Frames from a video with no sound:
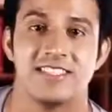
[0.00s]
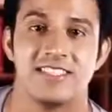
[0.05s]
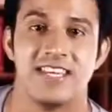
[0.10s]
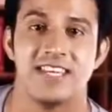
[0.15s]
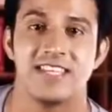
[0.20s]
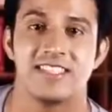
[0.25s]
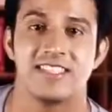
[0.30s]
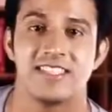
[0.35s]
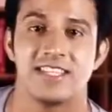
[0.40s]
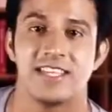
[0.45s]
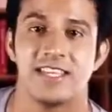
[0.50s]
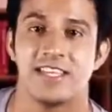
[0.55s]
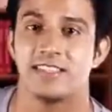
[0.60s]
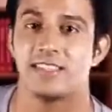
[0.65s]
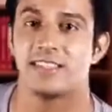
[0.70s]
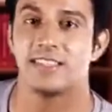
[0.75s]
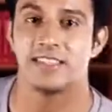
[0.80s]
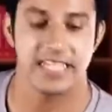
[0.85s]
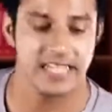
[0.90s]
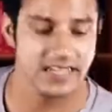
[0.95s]
Yeast is
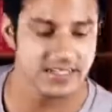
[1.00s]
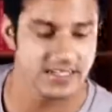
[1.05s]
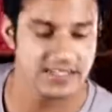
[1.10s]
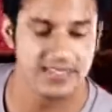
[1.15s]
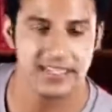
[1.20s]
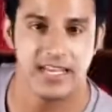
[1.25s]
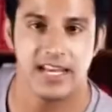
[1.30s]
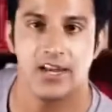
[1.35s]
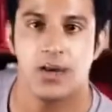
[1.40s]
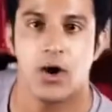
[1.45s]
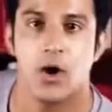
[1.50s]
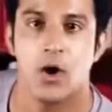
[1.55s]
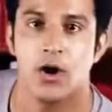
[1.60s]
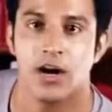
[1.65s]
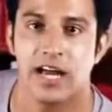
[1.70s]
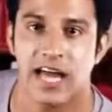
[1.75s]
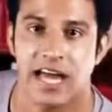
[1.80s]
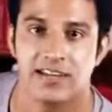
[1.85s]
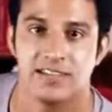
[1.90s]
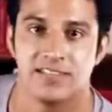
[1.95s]
a single cell
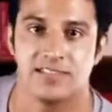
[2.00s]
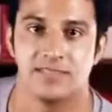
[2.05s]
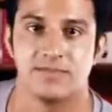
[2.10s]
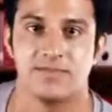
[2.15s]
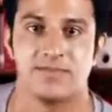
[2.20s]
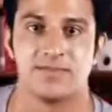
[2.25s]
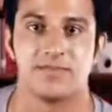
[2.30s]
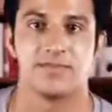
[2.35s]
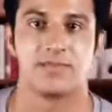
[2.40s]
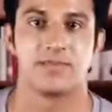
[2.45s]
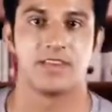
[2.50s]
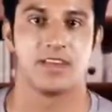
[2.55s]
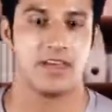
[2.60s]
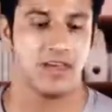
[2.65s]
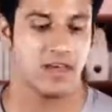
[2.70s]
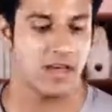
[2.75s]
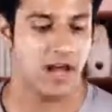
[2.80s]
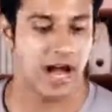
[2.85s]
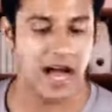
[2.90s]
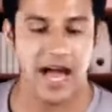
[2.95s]
organism.
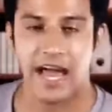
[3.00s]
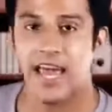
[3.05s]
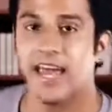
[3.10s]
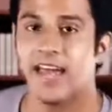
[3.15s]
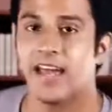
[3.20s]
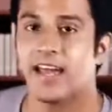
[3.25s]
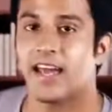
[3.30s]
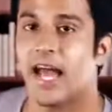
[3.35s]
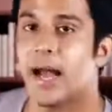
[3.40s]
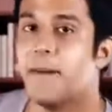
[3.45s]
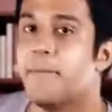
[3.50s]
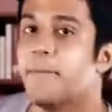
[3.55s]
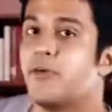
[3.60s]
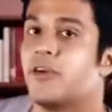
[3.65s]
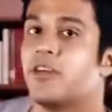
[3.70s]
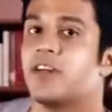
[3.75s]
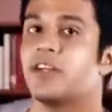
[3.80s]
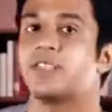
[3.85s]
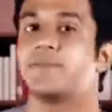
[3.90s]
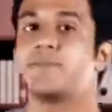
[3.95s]
I am
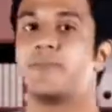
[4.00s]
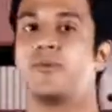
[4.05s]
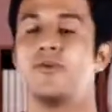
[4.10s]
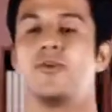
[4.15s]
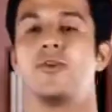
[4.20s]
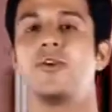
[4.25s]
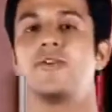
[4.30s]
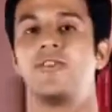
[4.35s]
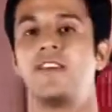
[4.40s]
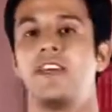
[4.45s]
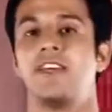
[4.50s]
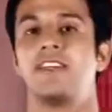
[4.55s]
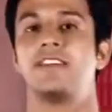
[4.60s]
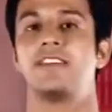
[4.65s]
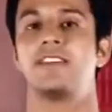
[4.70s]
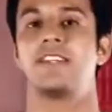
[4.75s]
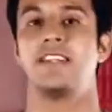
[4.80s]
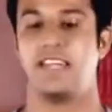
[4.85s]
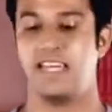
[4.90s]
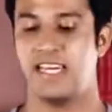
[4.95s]
putting a spoon of
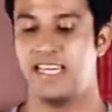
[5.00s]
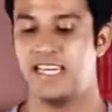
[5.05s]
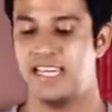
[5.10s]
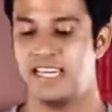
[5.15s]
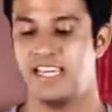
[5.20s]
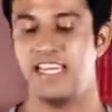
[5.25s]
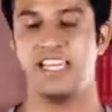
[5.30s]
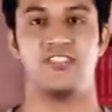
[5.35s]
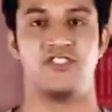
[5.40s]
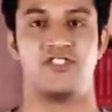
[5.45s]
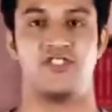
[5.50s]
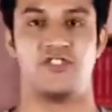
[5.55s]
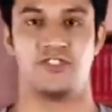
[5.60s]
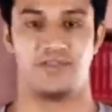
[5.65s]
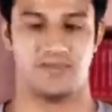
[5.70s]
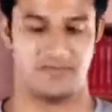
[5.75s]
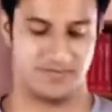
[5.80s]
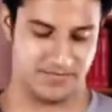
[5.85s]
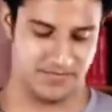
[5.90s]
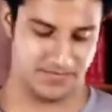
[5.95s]
yeast in each.
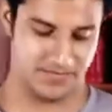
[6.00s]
